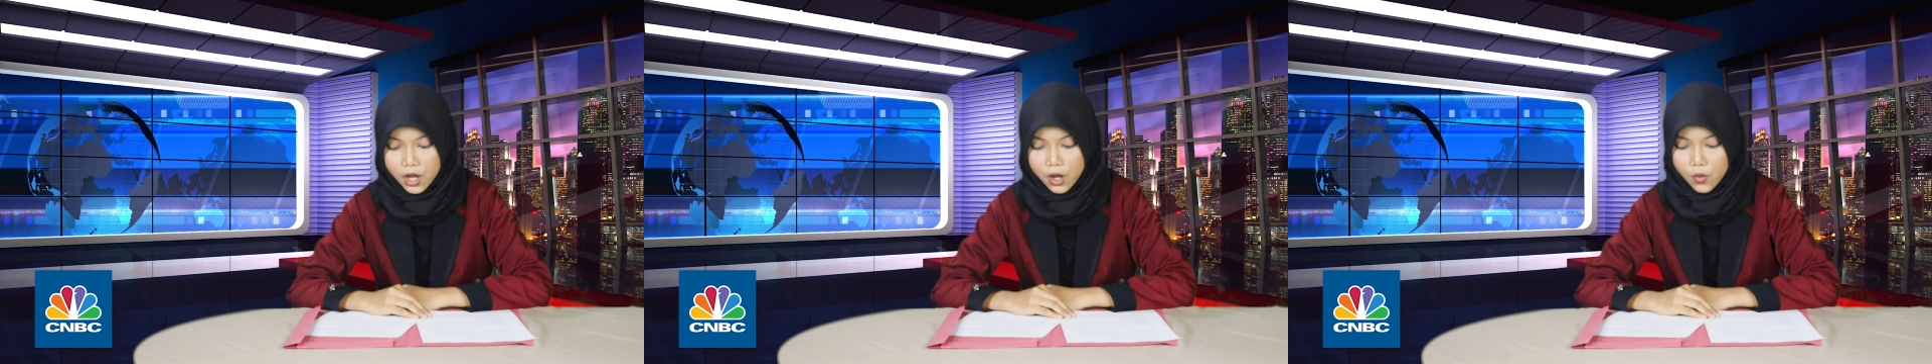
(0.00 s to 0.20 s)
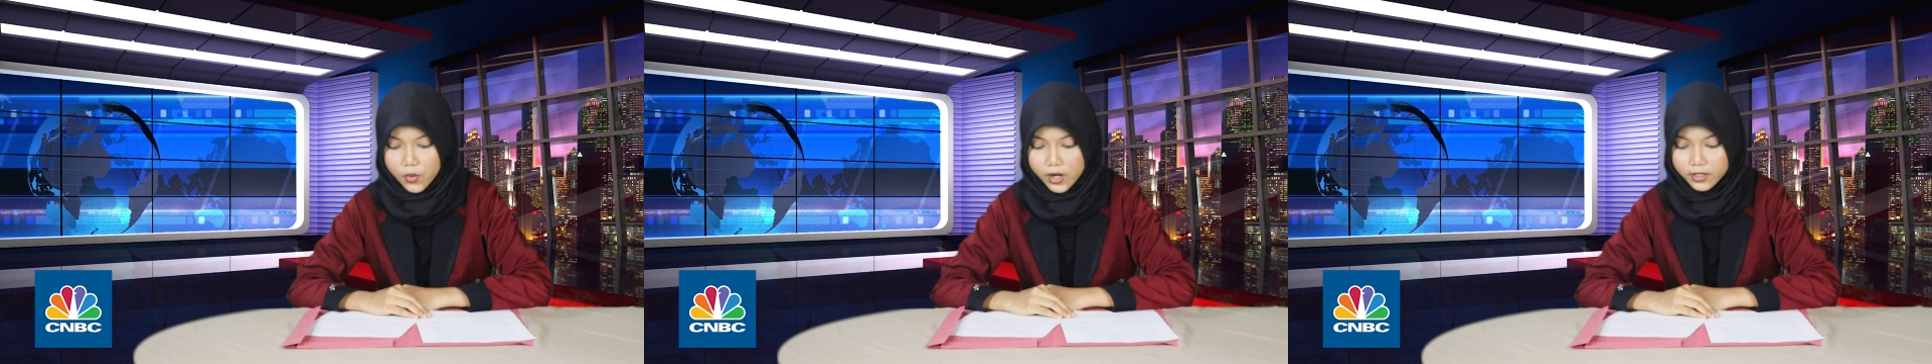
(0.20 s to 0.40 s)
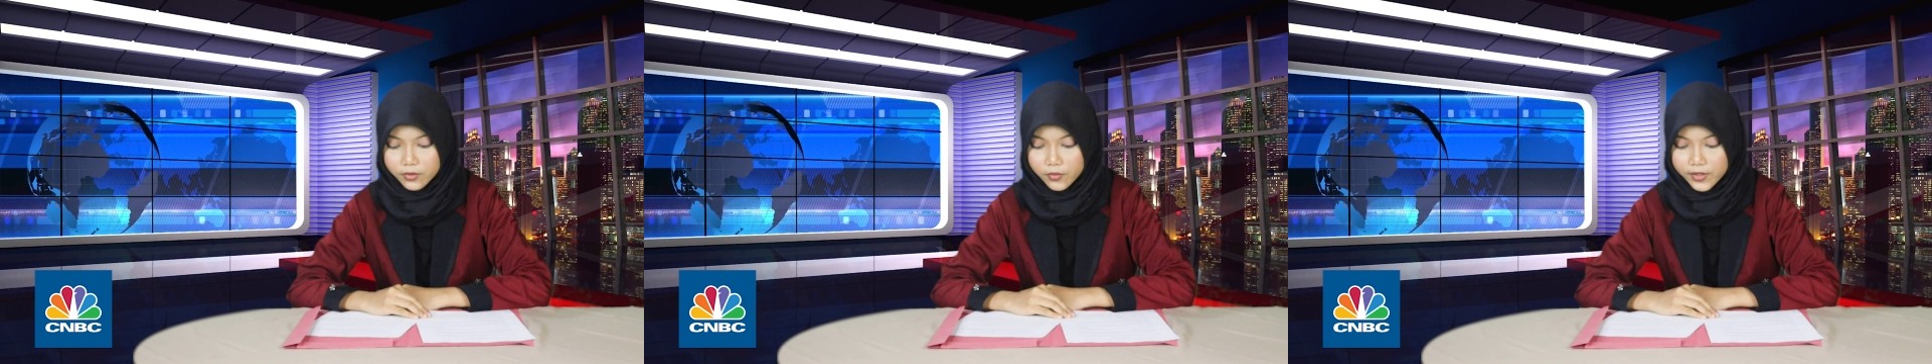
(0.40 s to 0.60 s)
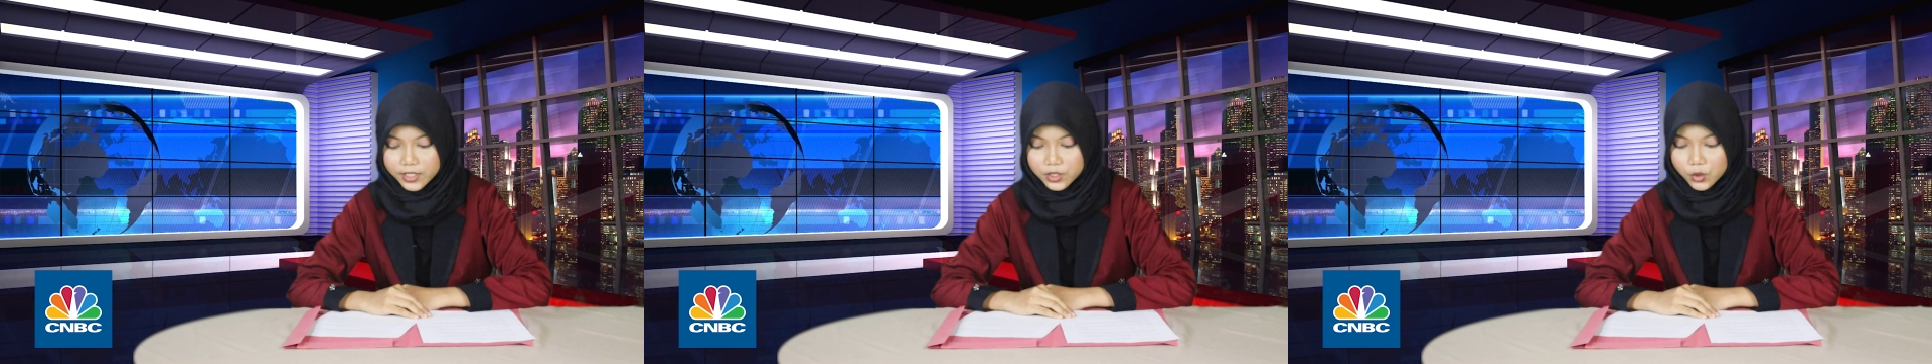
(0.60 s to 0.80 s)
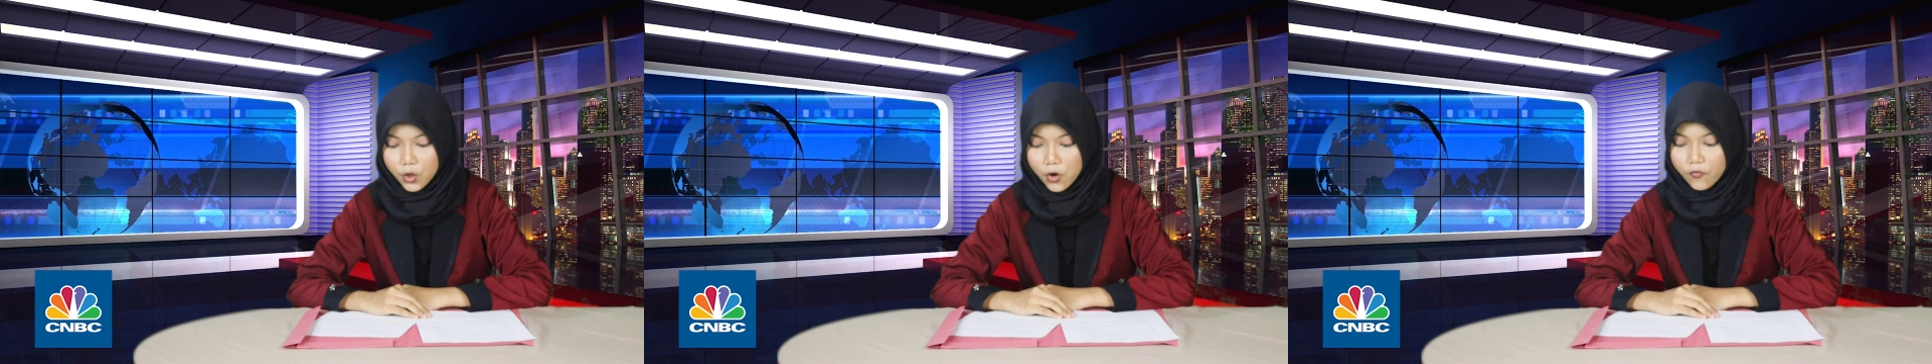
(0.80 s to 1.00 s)
where the
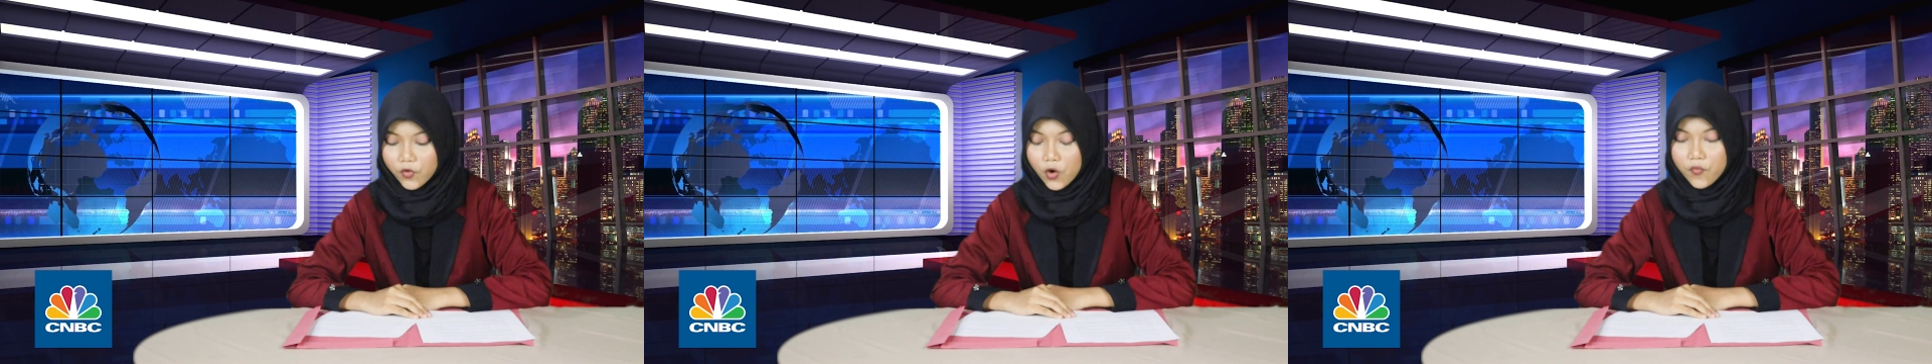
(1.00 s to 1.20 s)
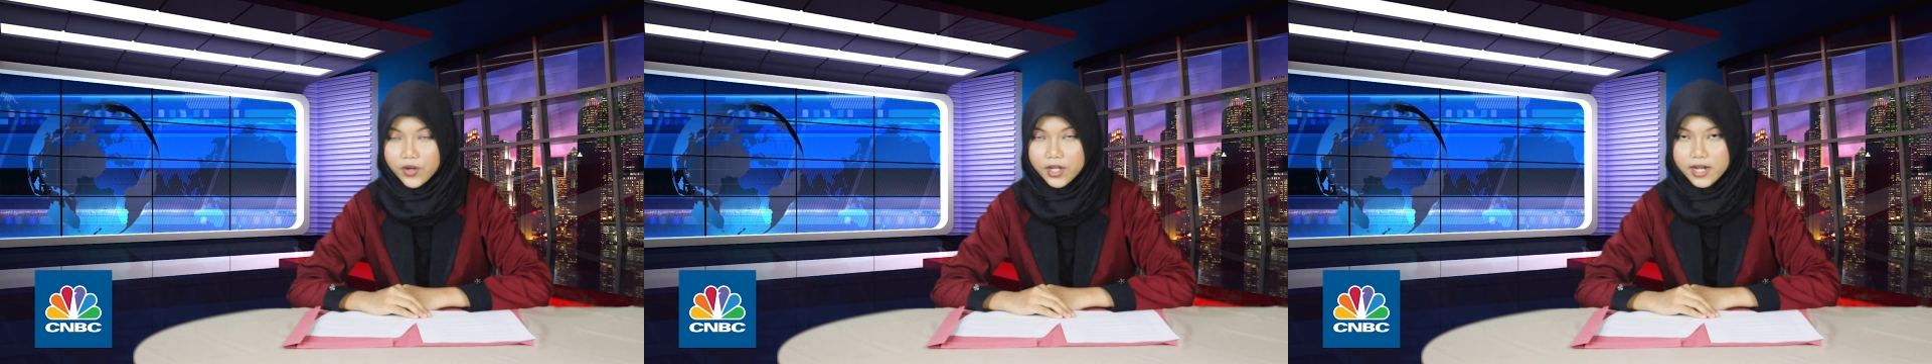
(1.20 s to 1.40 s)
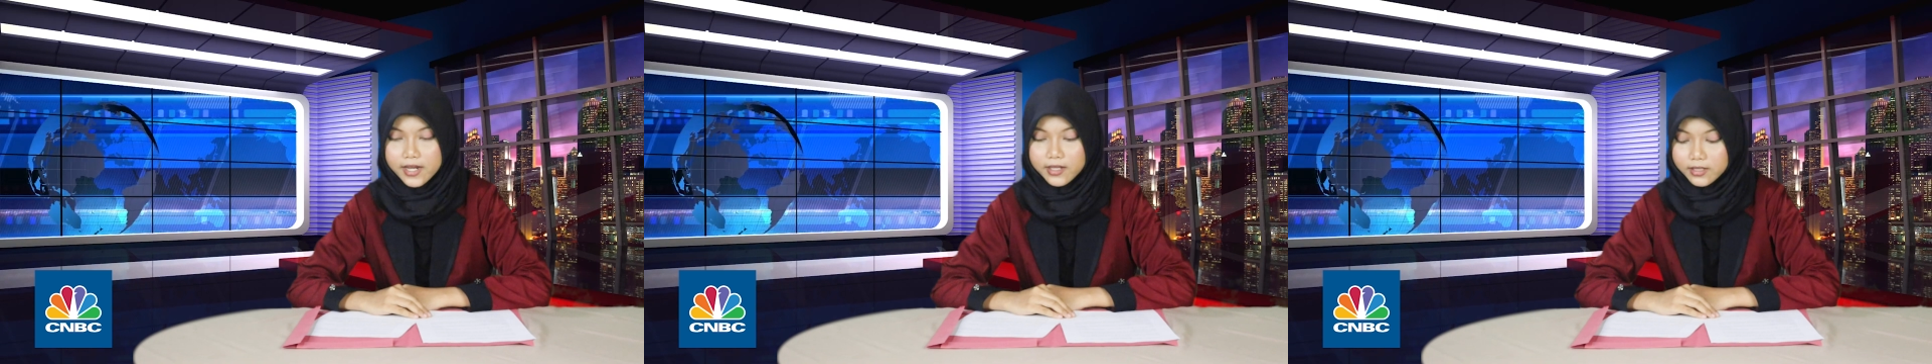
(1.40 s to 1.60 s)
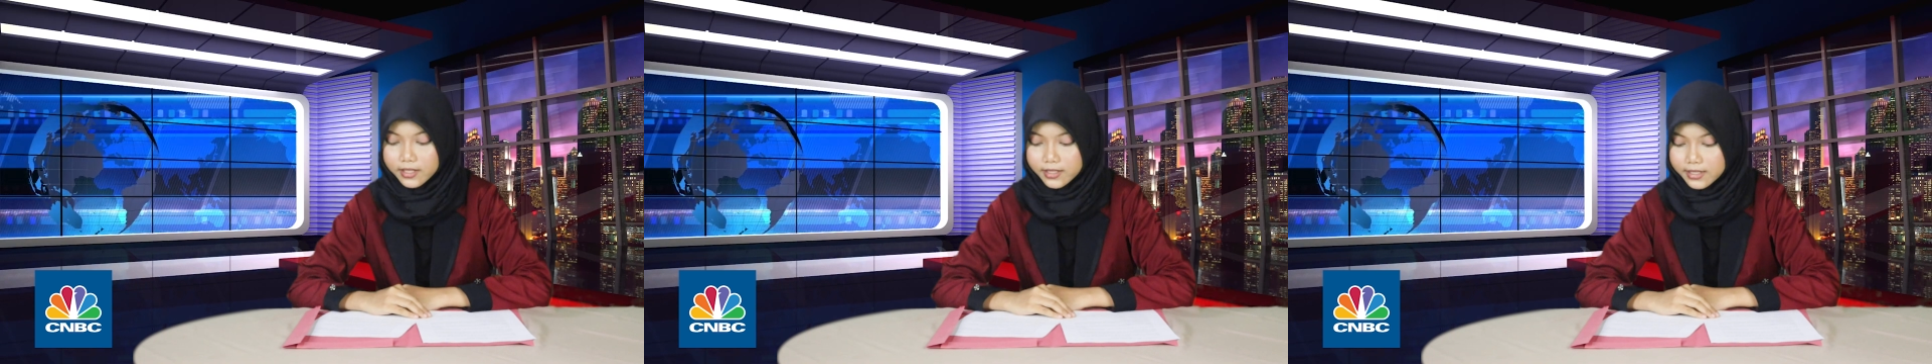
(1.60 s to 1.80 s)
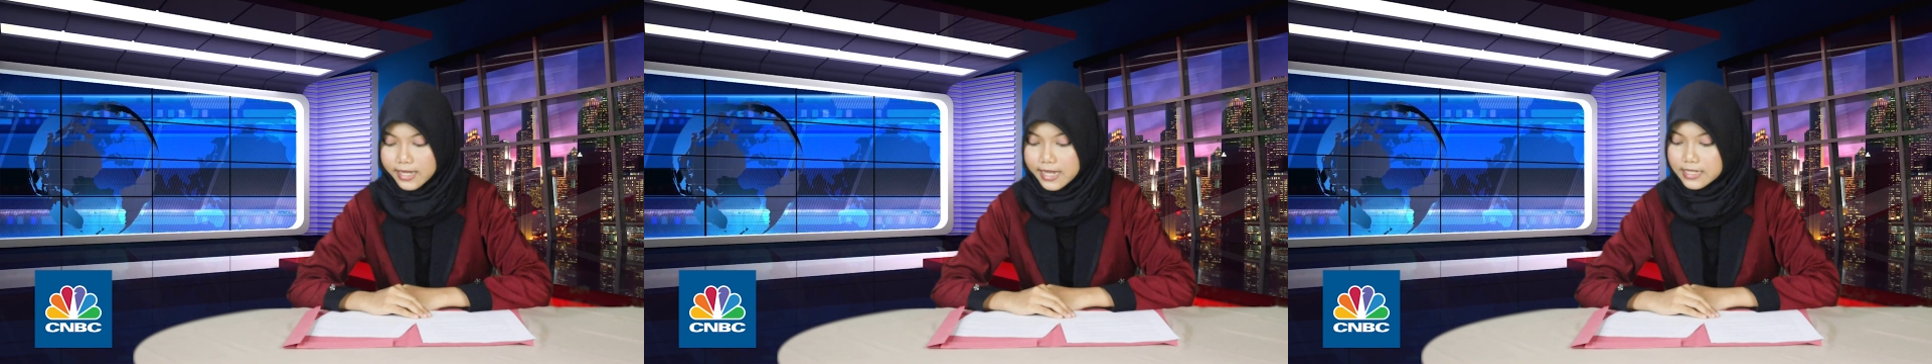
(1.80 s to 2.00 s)
risk of
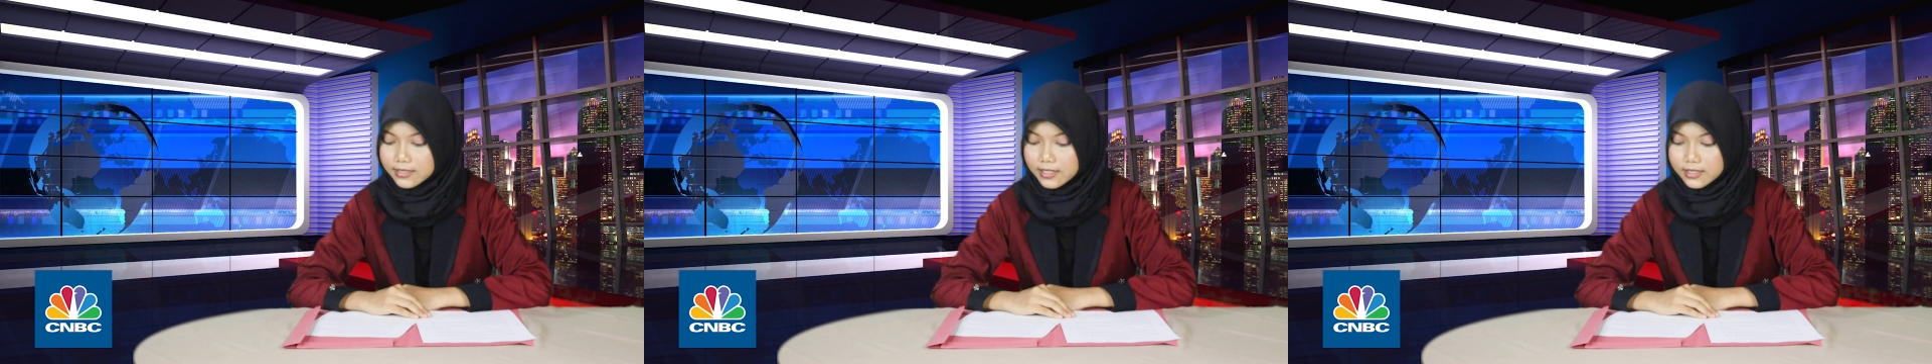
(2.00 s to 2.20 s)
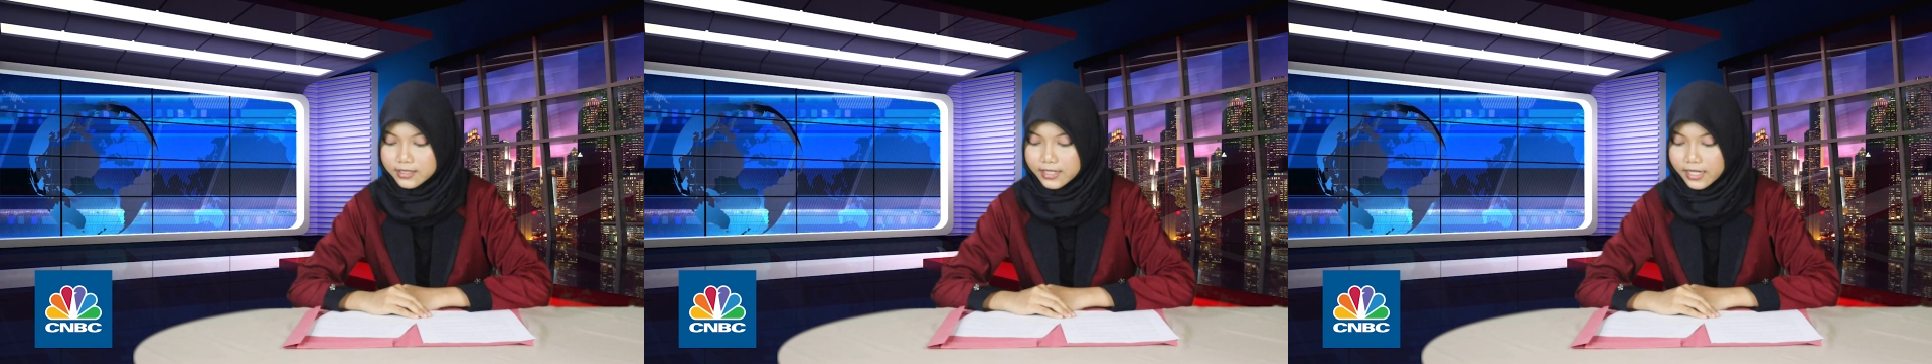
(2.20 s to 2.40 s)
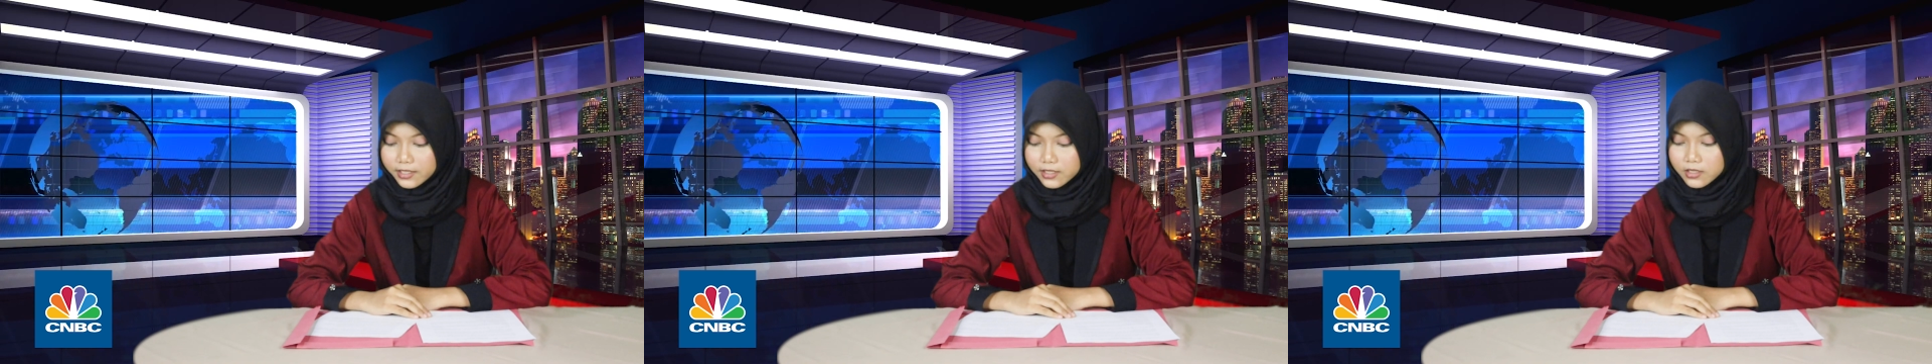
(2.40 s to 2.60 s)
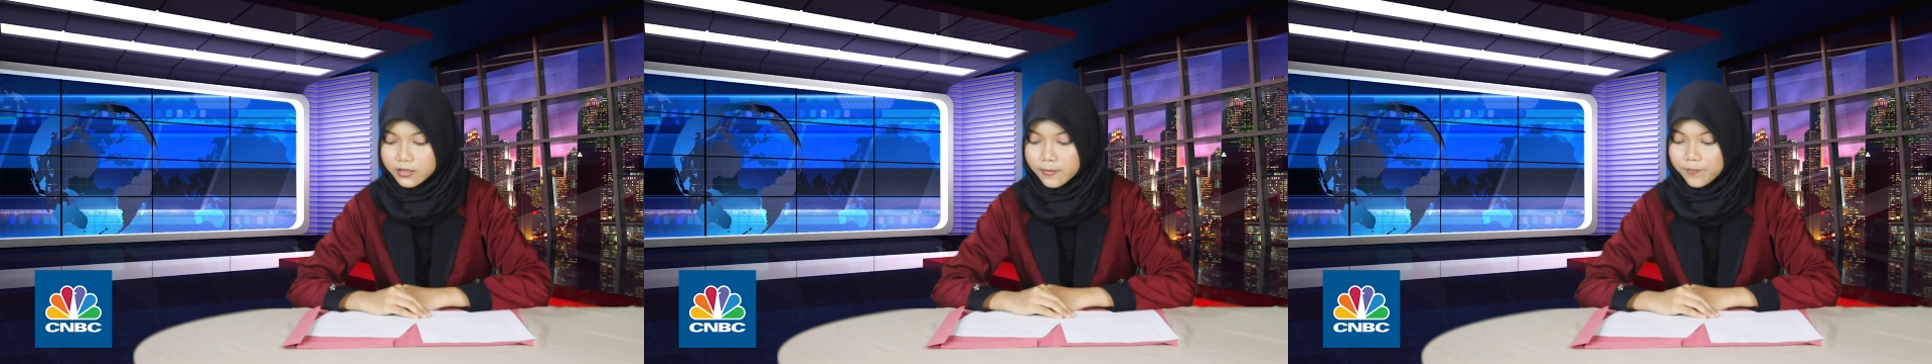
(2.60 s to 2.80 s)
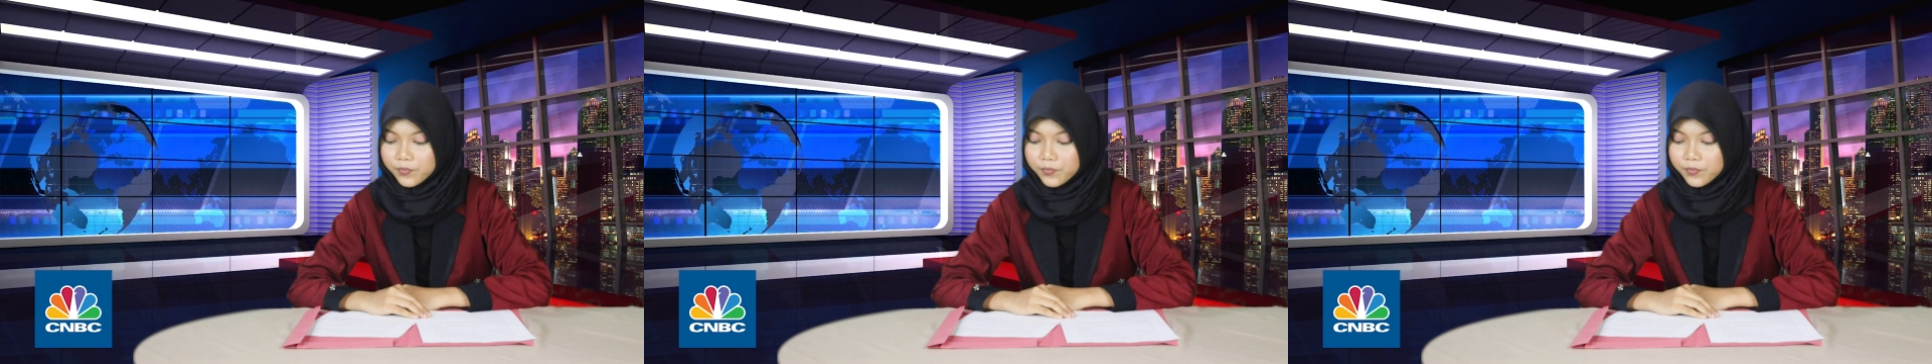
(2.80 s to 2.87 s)
COVID-19 is assessed